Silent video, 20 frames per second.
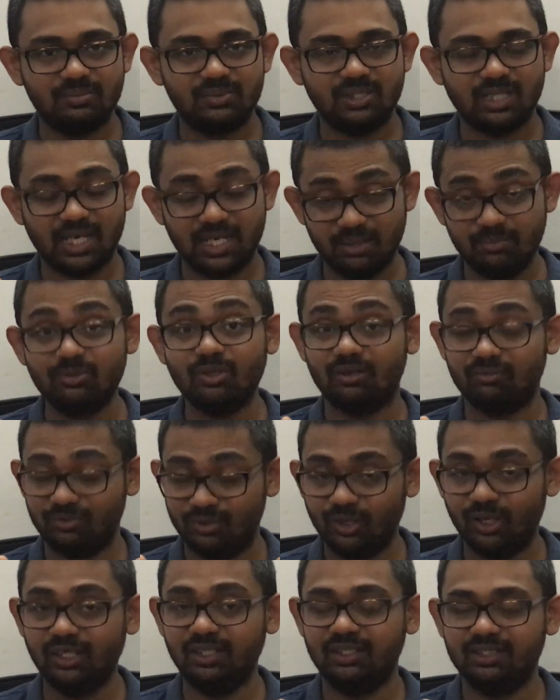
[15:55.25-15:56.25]
time you have
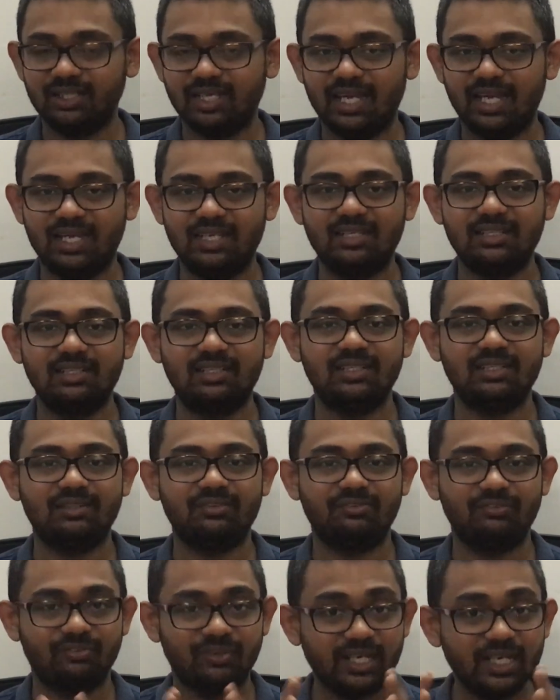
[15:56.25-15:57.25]
got and
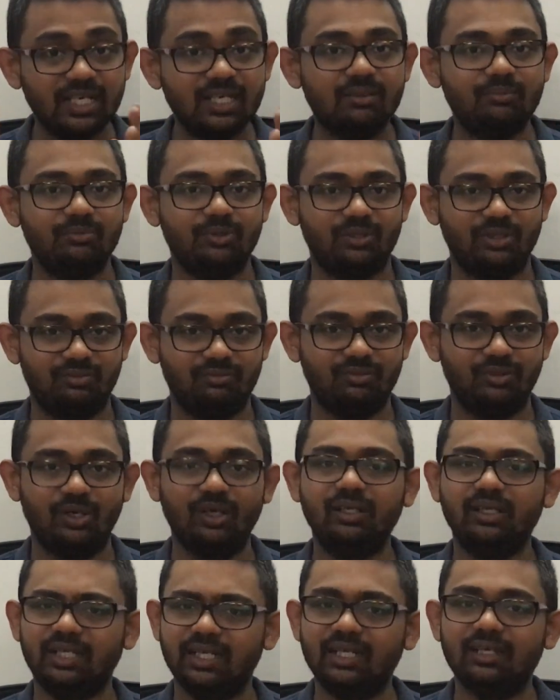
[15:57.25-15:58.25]
the freedom you have
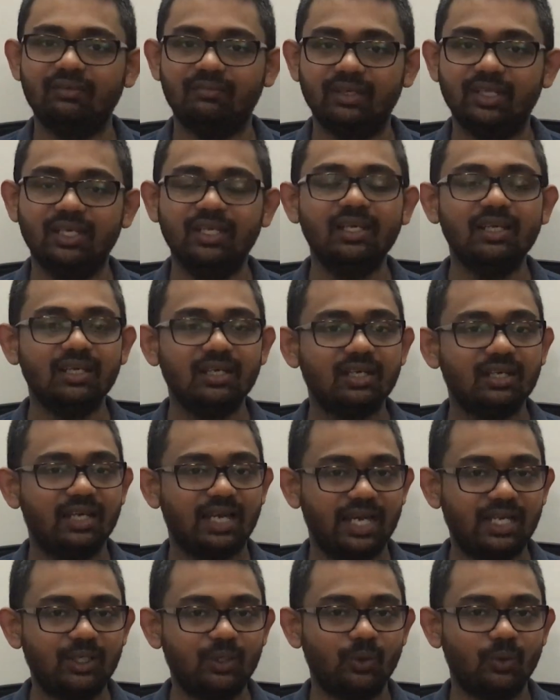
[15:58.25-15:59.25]
got. In a way,
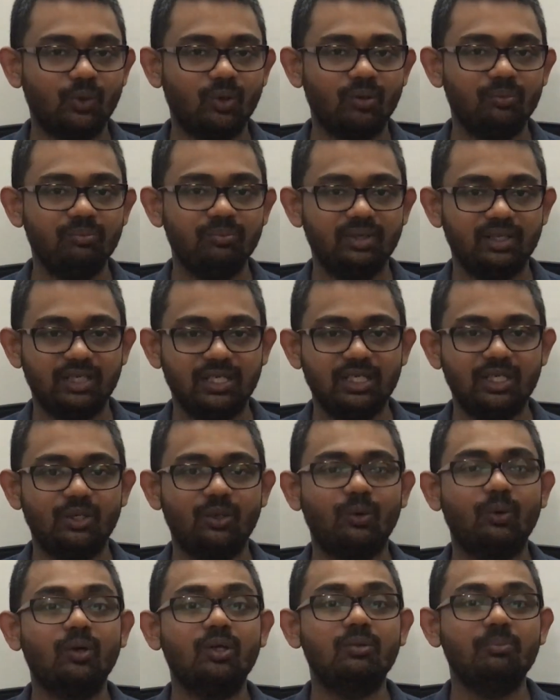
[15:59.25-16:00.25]
at home, in
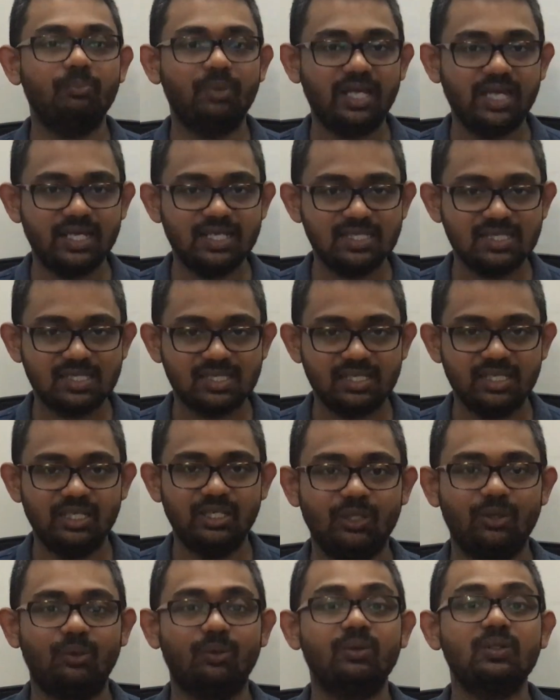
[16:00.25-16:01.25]
your own pace,
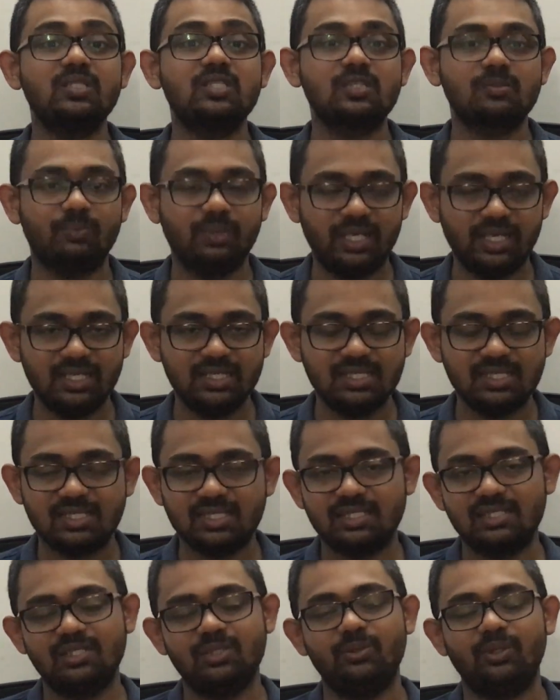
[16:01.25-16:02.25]
your own
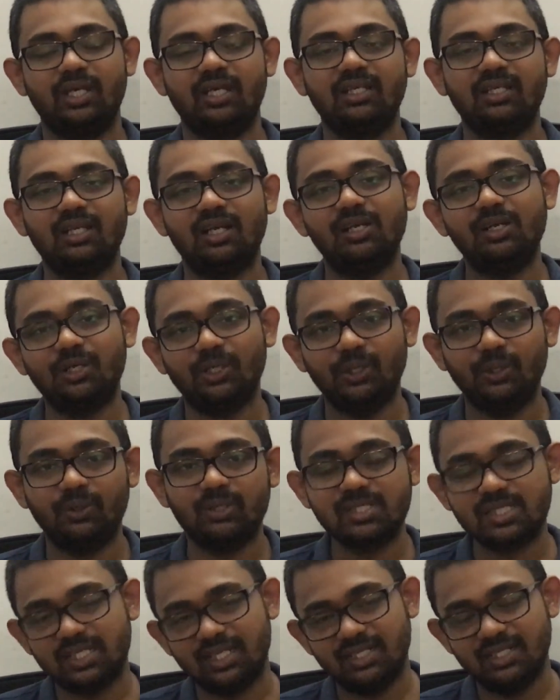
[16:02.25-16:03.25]
space, you can continue
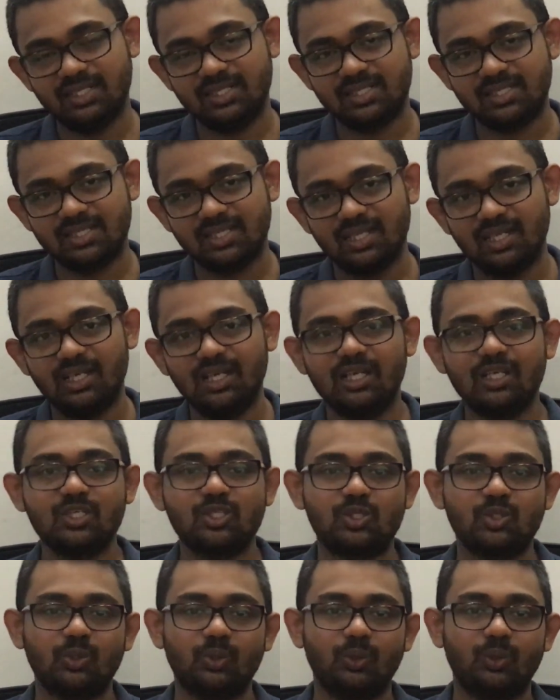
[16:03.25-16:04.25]
your studies.
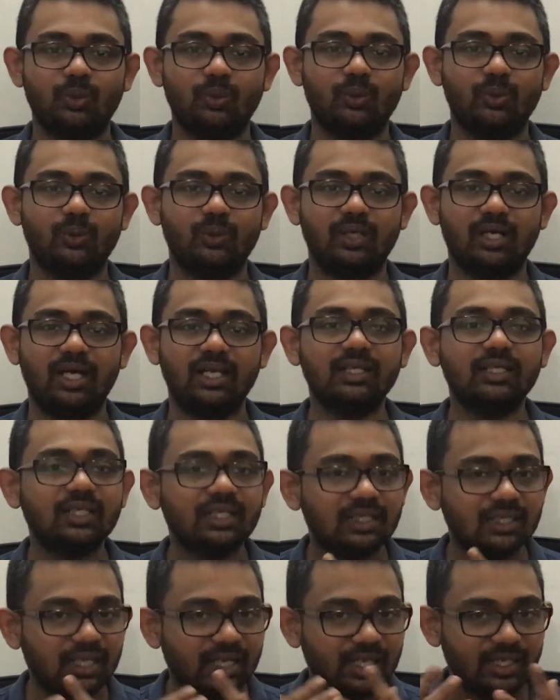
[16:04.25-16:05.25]
So
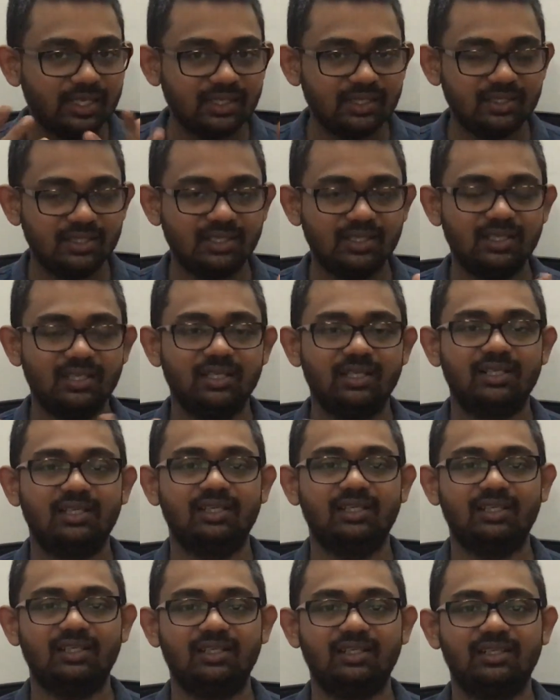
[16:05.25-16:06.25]
until I
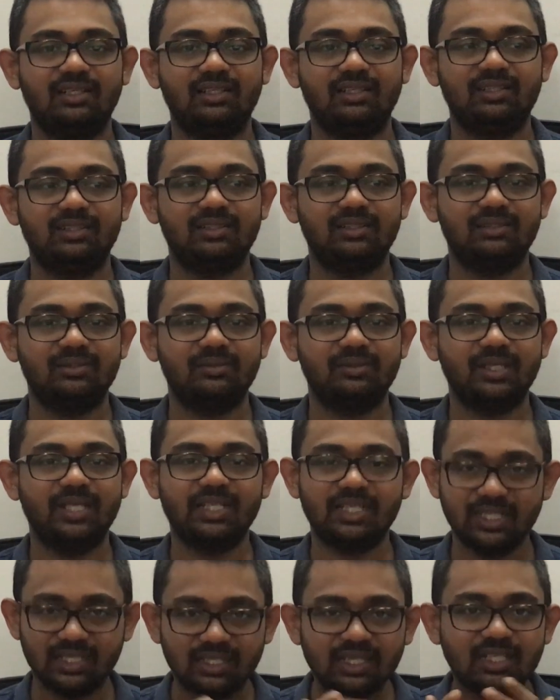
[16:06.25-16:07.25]

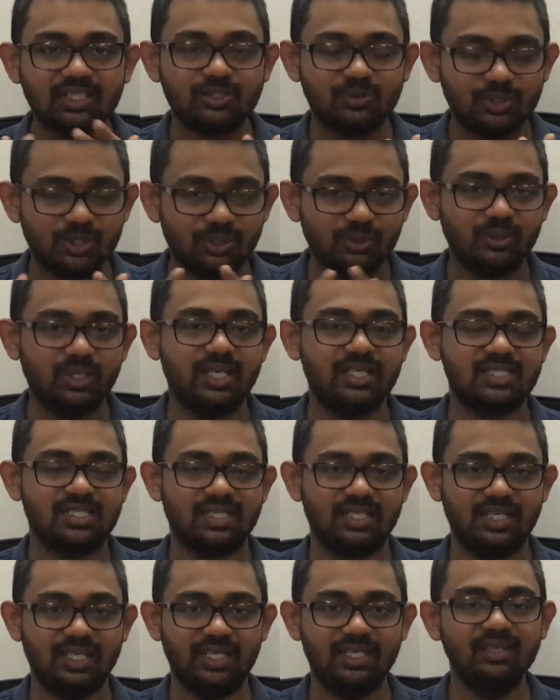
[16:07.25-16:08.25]
get in touch with you guys
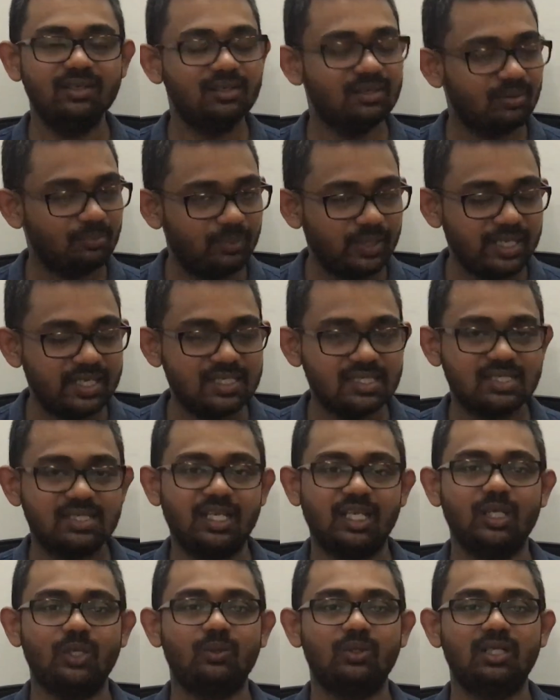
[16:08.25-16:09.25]
again, please
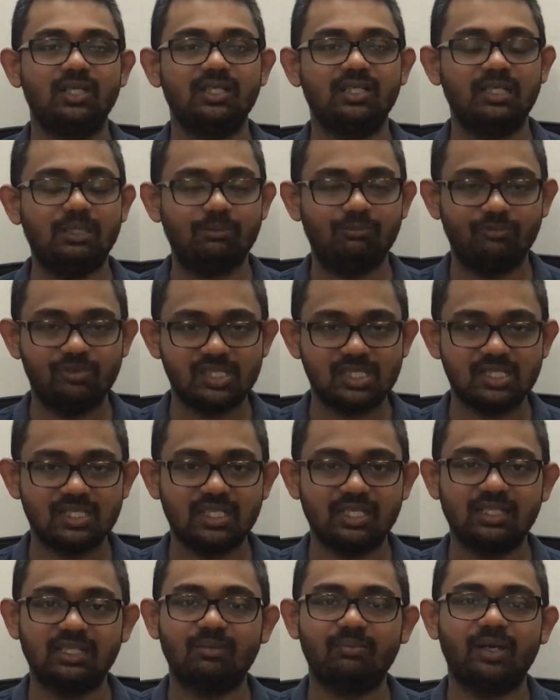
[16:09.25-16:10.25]
regularly keep
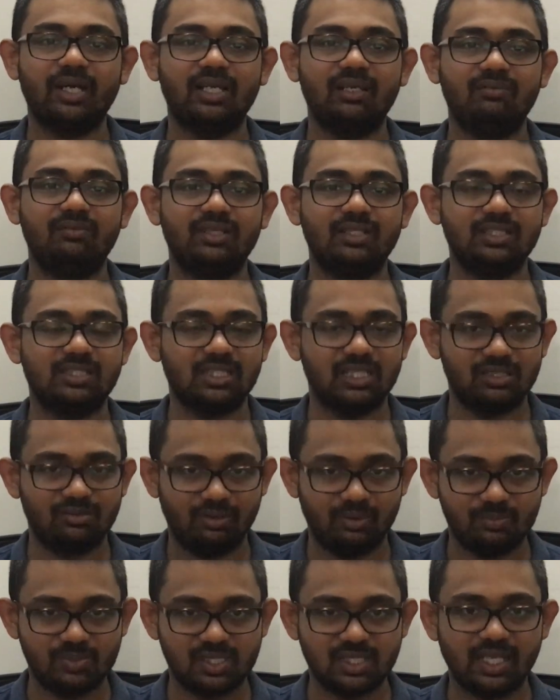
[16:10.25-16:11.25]
visiting the Mind Ventures
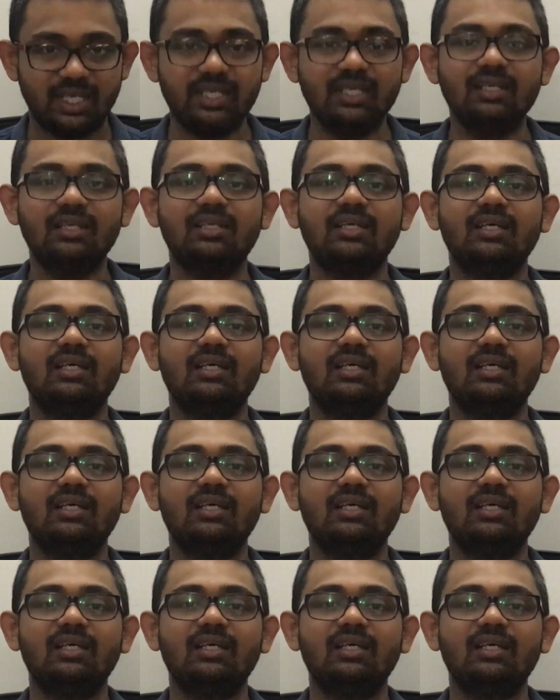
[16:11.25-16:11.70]
website,